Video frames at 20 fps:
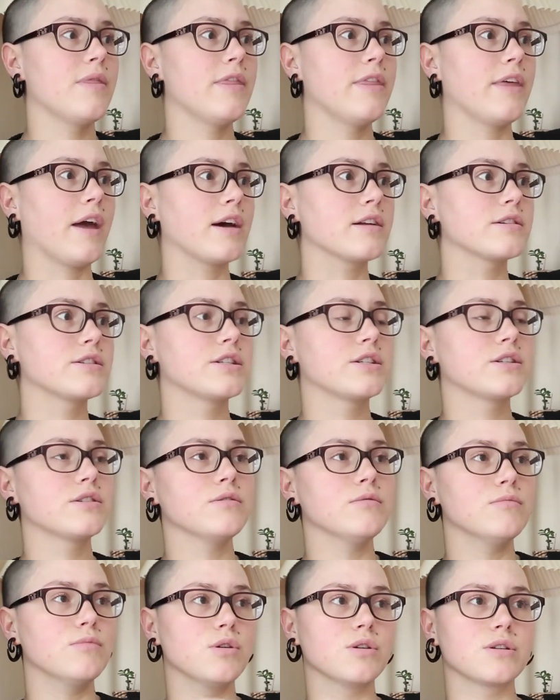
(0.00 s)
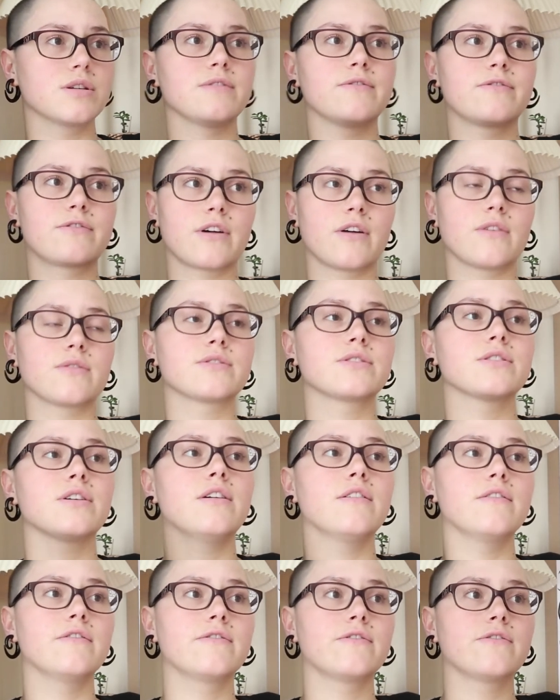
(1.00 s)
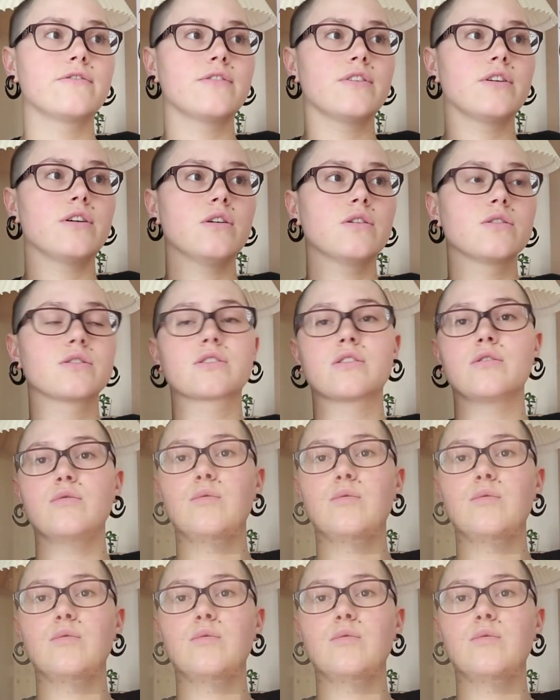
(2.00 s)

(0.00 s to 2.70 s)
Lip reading: that was in front of Oscar